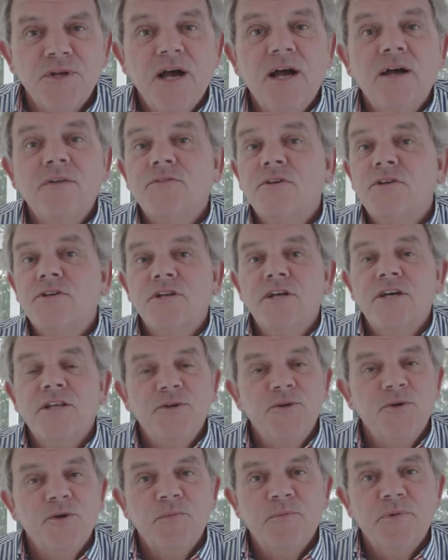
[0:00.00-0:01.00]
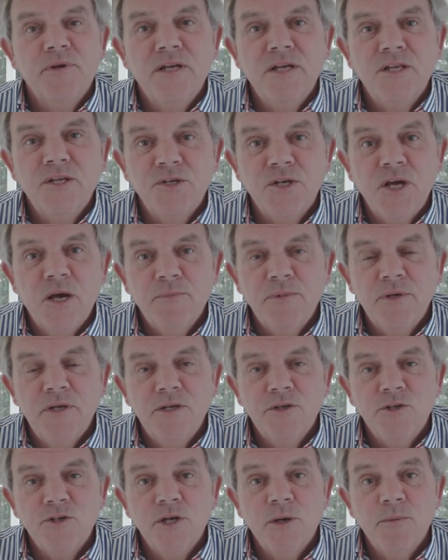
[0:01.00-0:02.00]
I have to say, the European
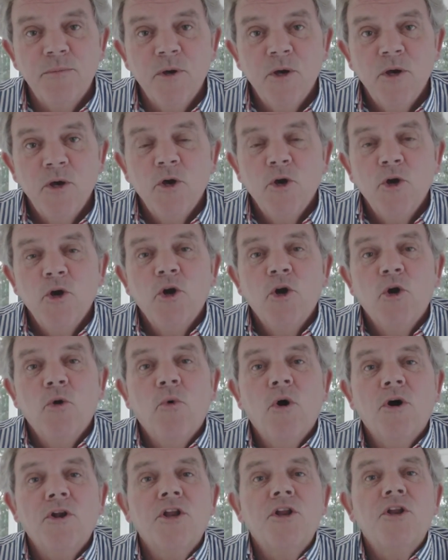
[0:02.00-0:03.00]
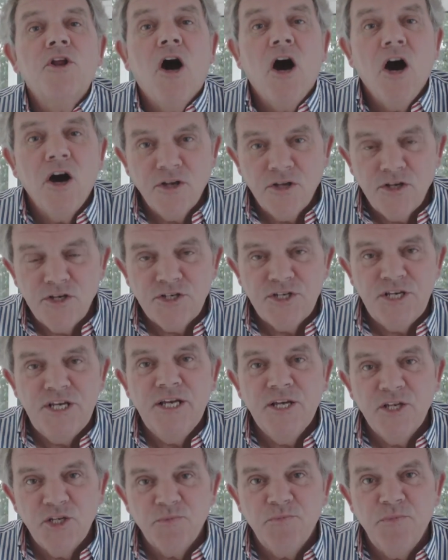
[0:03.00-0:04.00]
Championship, what an
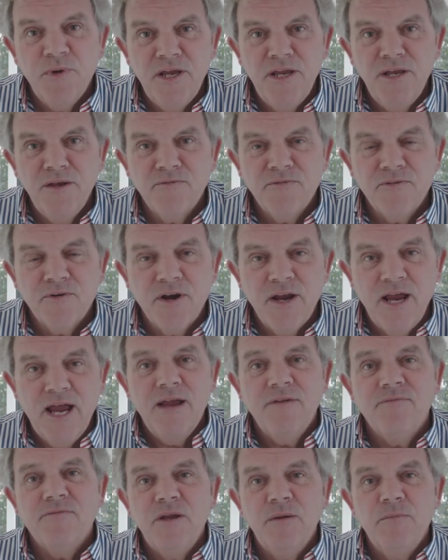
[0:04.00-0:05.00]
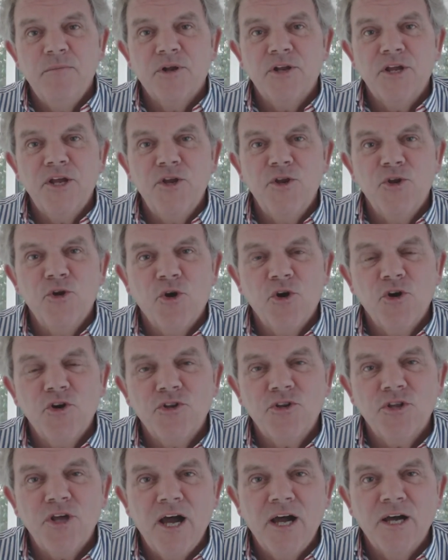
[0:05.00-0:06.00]
odyssey it's been for everybody
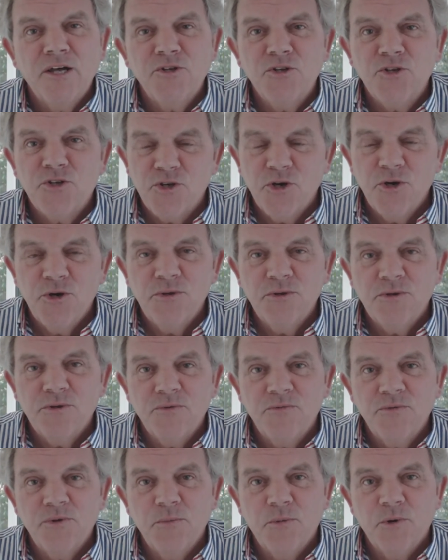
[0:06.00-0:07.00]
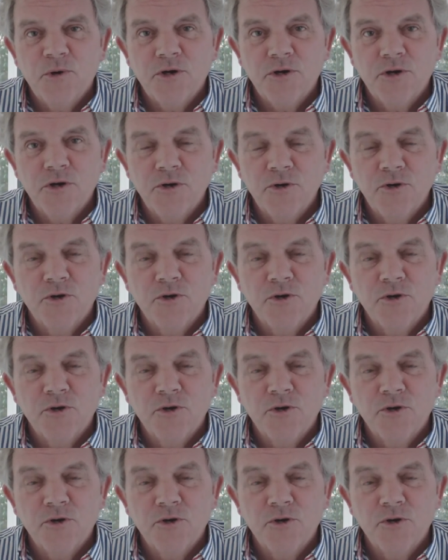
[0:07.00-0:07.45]
north and south of the border.